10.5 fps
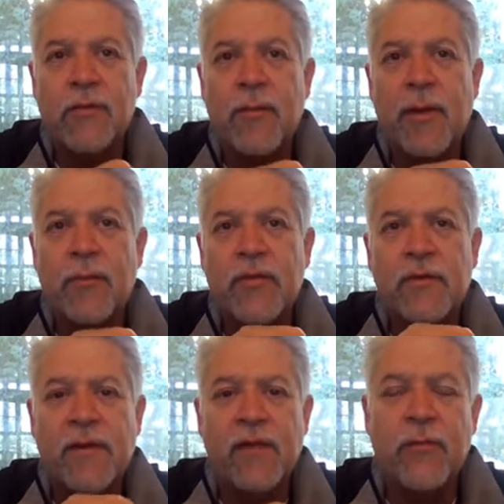You remember the
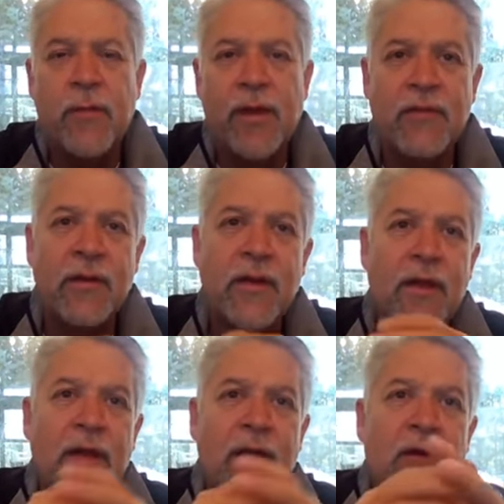sign from heaven
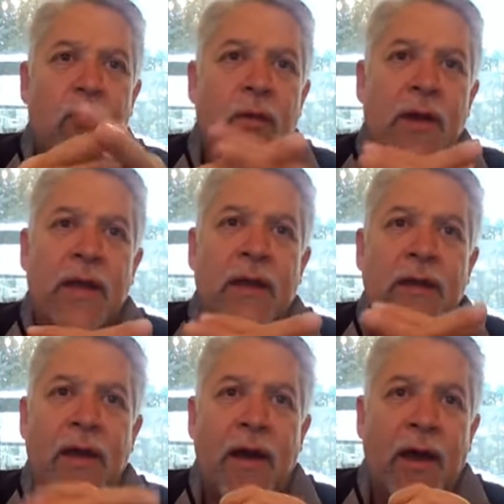
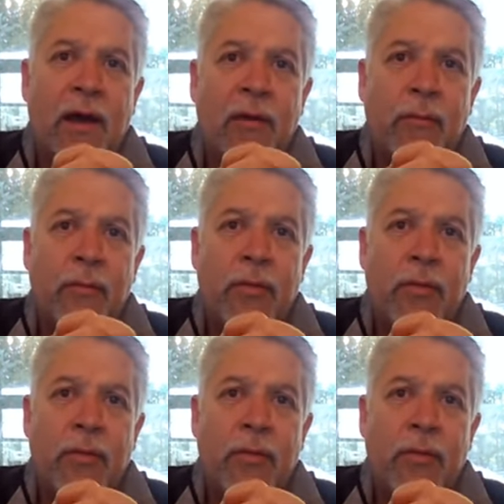when uh,